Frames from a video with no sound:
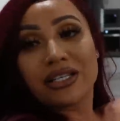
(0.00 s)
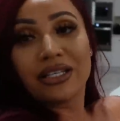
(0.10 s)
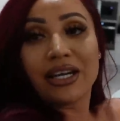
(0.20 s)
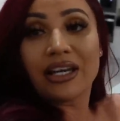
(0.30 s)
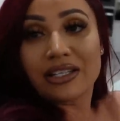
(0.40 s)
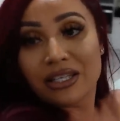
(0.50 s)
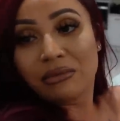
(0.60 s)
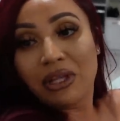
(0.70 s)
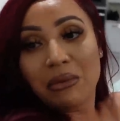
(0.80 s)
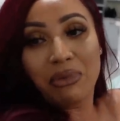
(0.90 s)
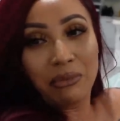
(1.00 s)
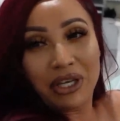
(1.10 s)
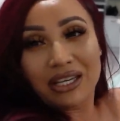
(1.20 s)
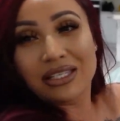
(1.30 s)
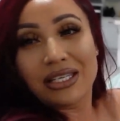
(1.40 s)
going to get something, but
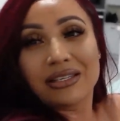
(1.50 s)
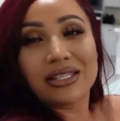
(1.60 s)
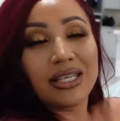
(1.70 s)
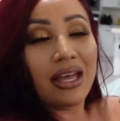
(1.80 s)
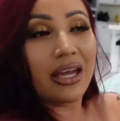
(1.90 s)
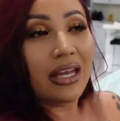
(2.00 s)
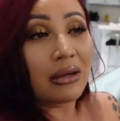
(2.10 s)
because it is 10,